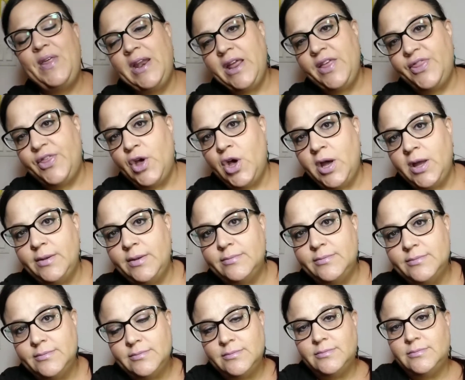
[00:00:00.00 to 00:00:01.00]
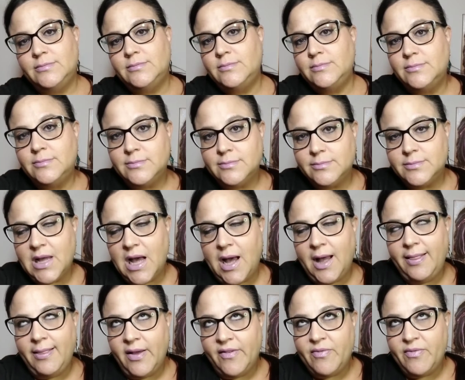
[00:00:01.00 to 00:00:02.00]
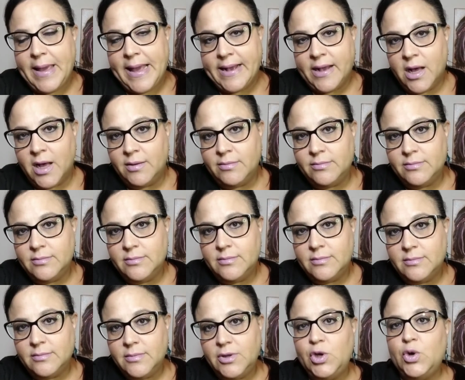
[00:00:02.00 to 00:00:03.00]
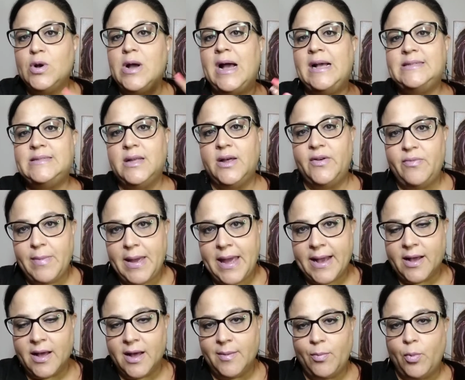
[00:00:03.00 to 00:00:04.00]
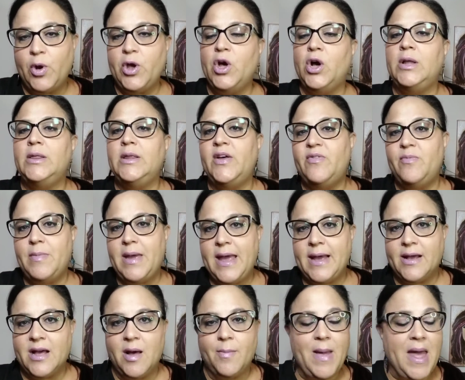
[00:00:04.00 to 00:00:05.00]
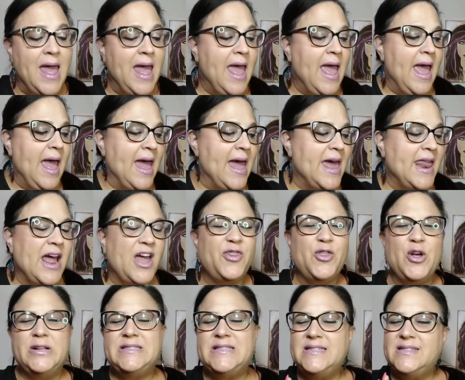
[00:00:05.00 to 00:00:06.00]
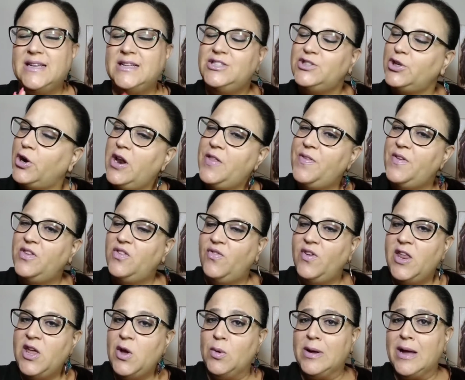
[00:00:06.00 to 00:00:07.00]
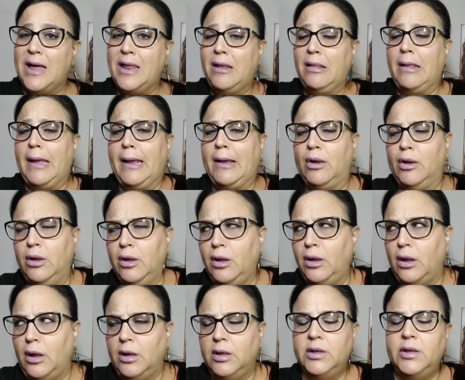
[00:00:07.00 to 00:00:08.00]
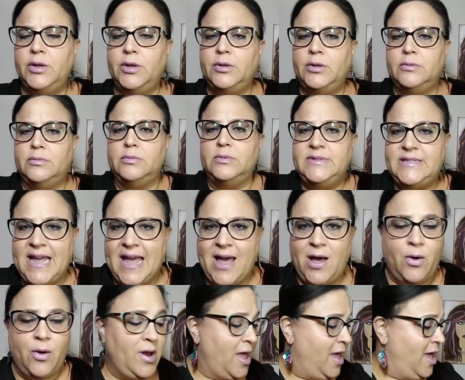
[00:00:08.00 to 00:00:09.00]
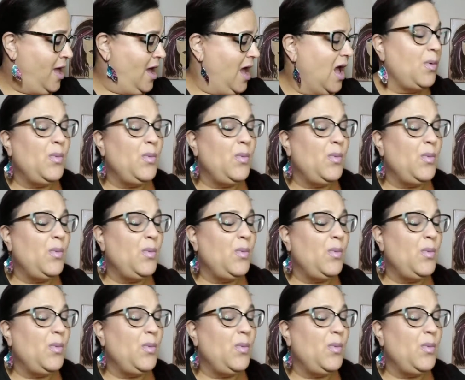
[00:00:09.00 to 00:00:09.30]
But then I thought, I love makeup. You guys love makeup. We all love makeup. And I thought since I started this video kind of like, ugh, little down,